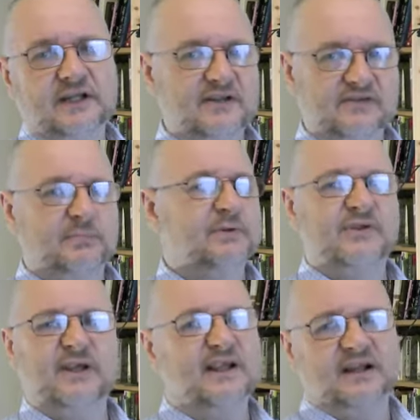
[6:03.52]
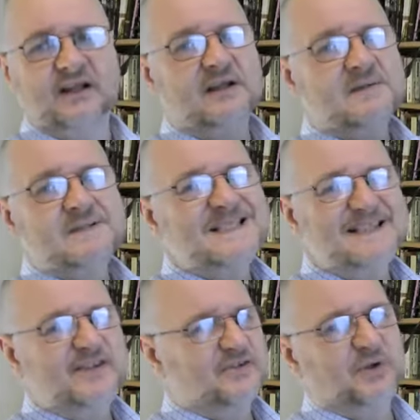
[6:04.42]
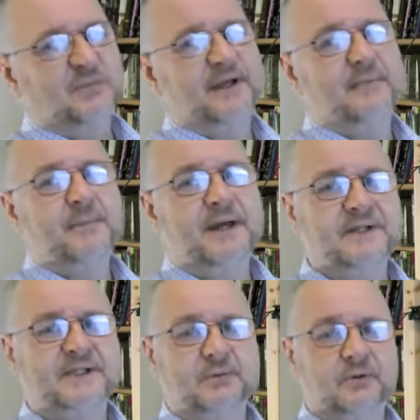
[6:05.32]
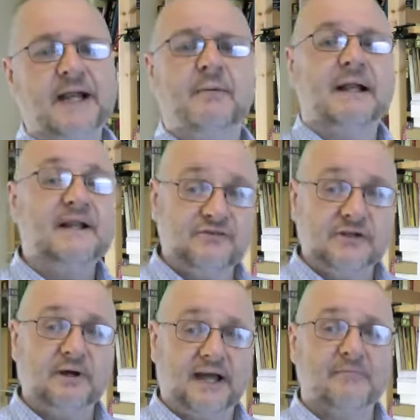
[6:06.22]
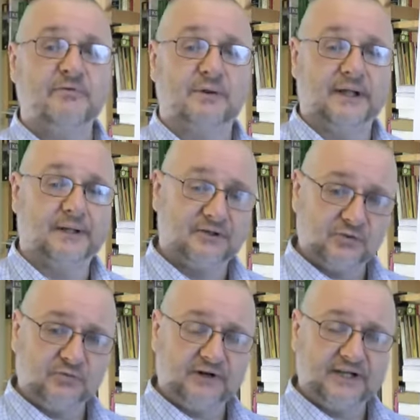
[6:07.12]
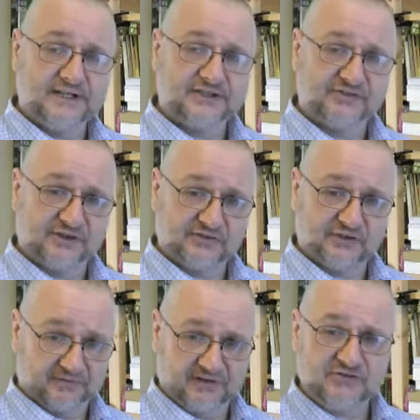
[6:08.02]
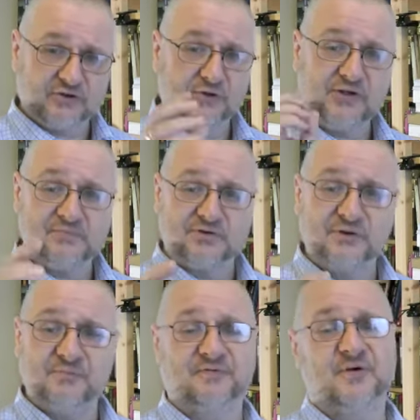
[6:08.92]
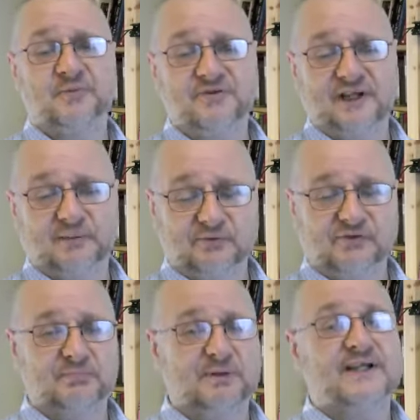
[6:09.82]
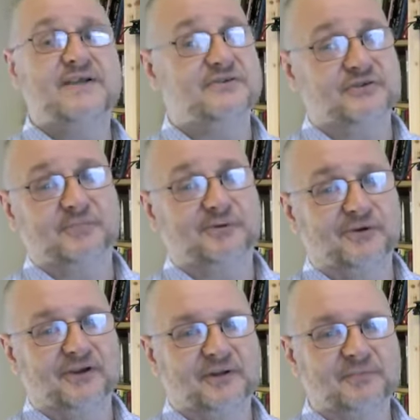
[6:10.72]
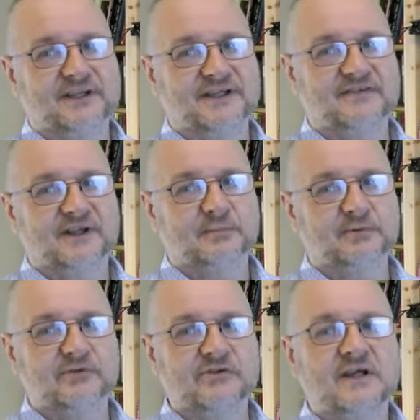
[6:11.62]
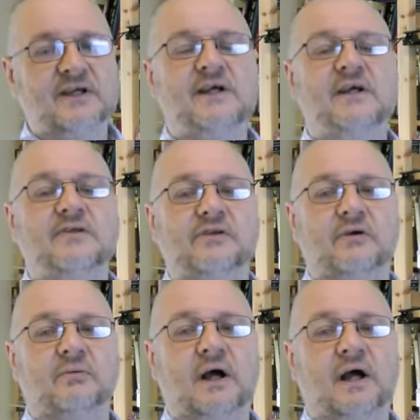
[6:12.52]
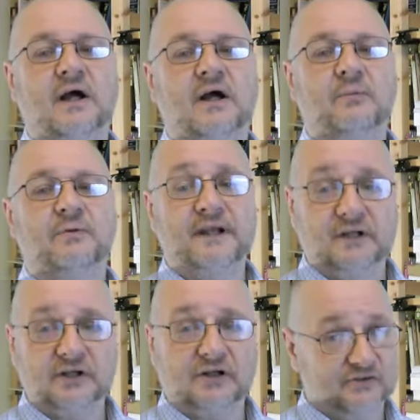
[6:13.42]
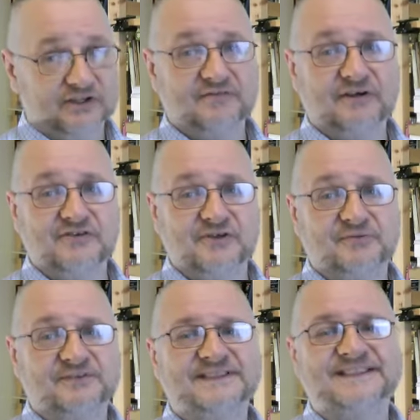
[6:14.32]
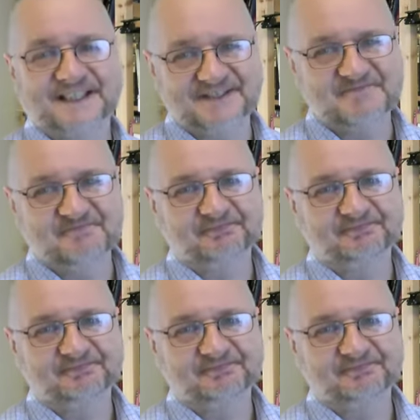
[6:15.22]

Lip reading: kids in particular, this is all a bit impenetrable. Anyway, let's see what happens with it. It's all very interesting stuff. Let's call them school performance tables, and please stop calling them league tables. So with any luck, I'll see you very soon. Cheers.